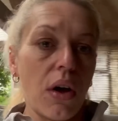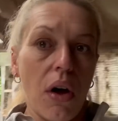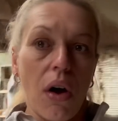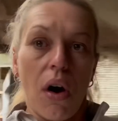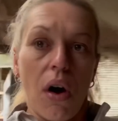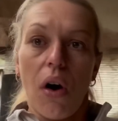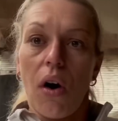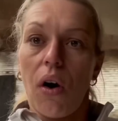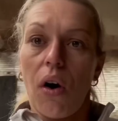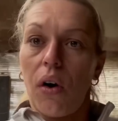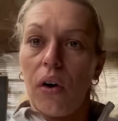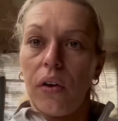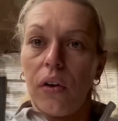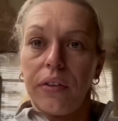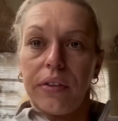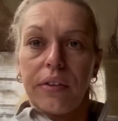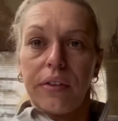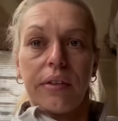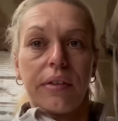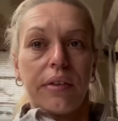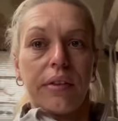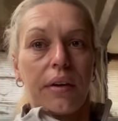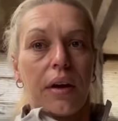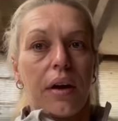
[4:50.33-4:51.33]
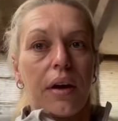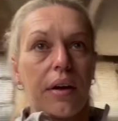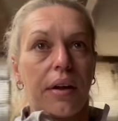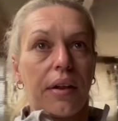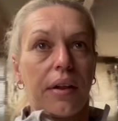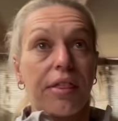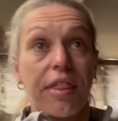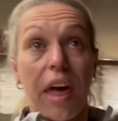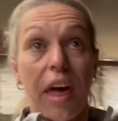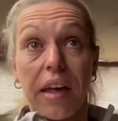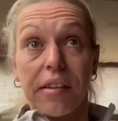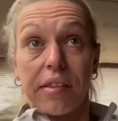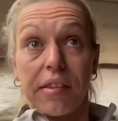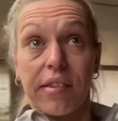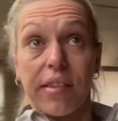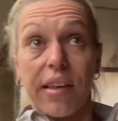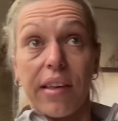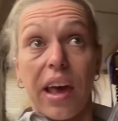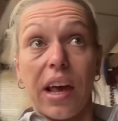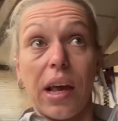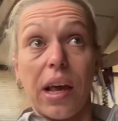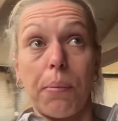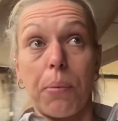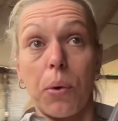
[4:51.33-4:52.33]
on that
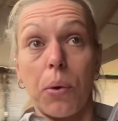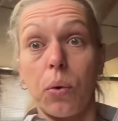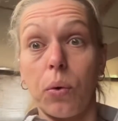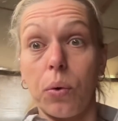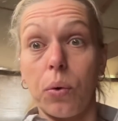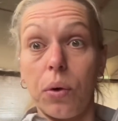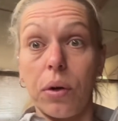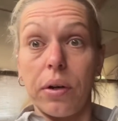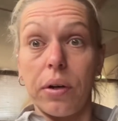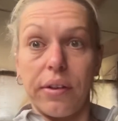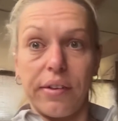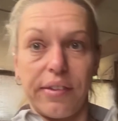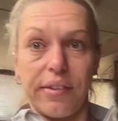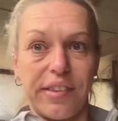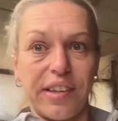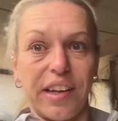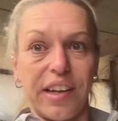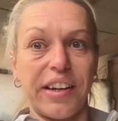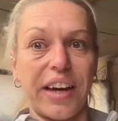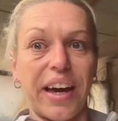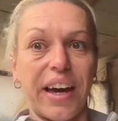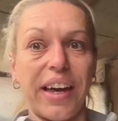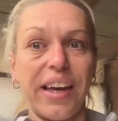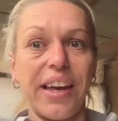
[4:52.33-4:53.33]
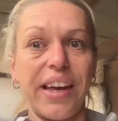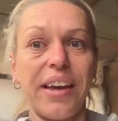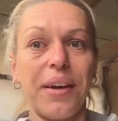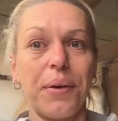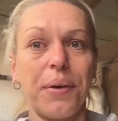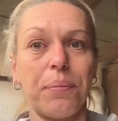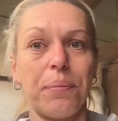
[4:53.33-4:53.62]
stable today.